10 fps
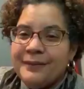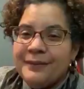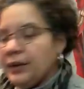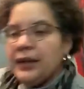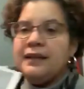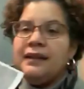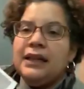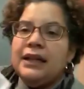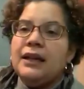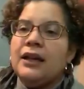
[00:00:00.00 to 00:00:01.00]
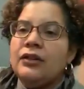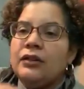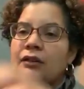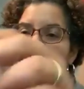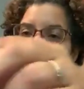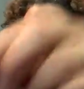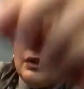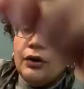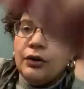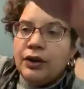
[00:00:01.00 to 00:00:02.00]
see, can you, I don't know,
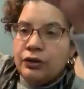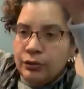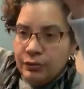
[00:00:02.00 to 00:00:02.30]
can you read